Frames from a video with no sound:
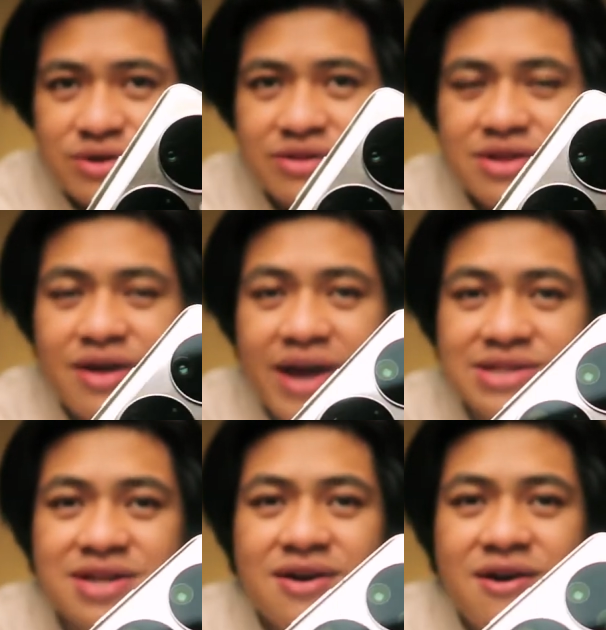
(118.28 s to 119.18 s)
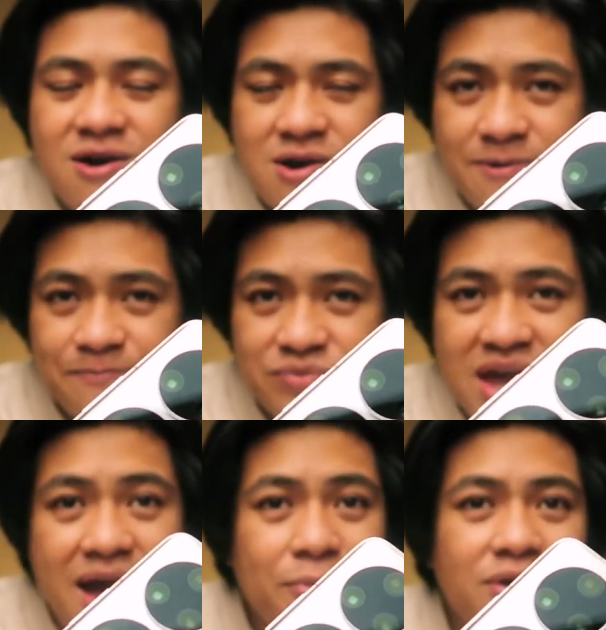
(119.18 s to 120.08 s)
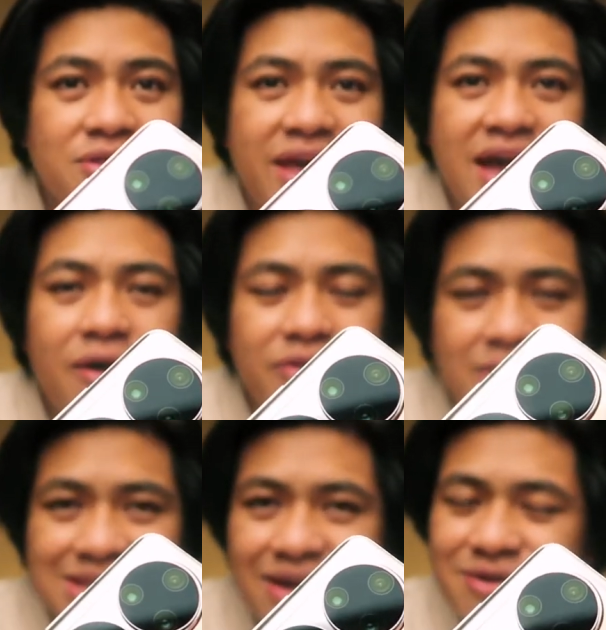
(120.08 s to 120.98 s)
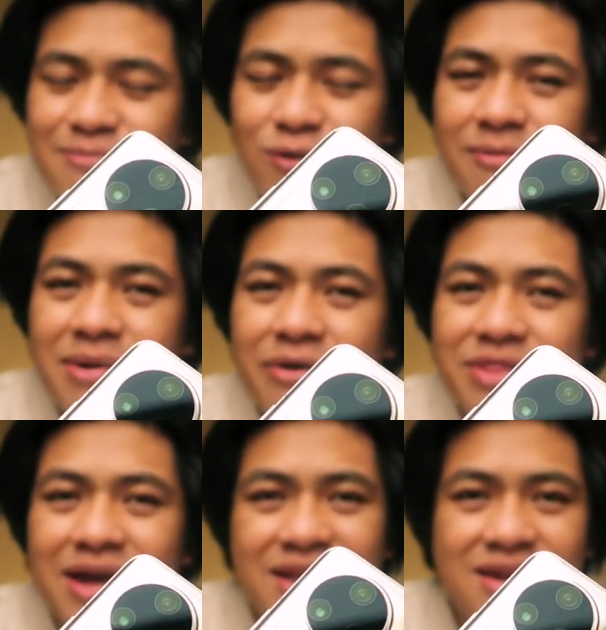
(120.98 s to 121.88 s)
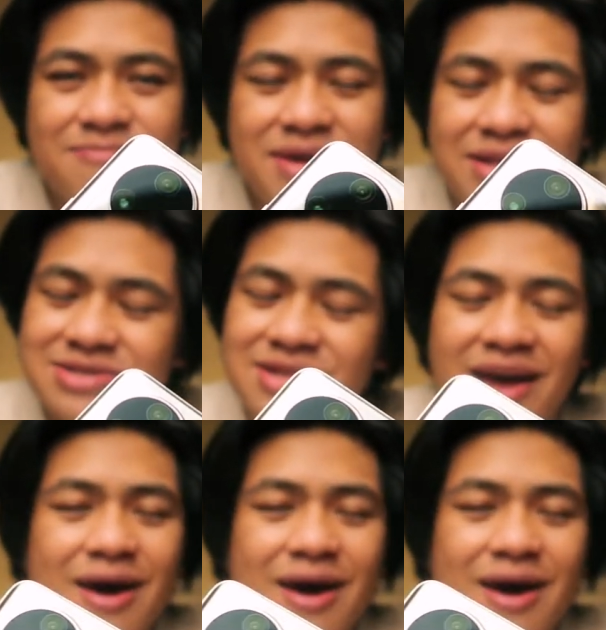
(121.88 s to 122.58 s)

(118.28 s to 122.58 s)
really really nice um, camera layout. I'll tell you more about that in a bit, because the